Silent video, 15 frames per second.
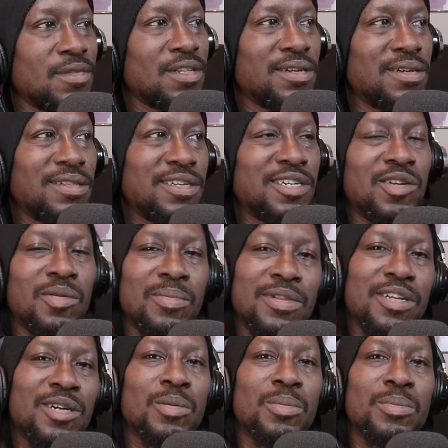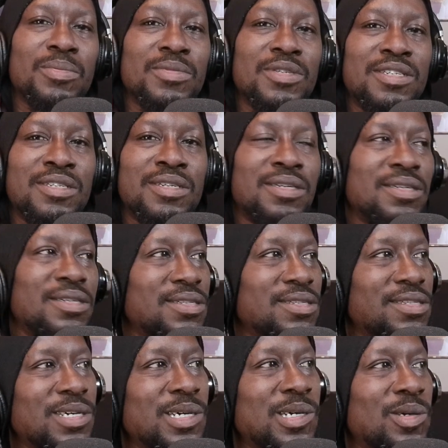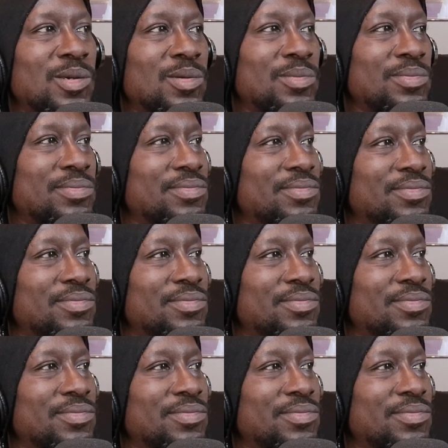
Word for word: Look at him. Look at him. Look at him.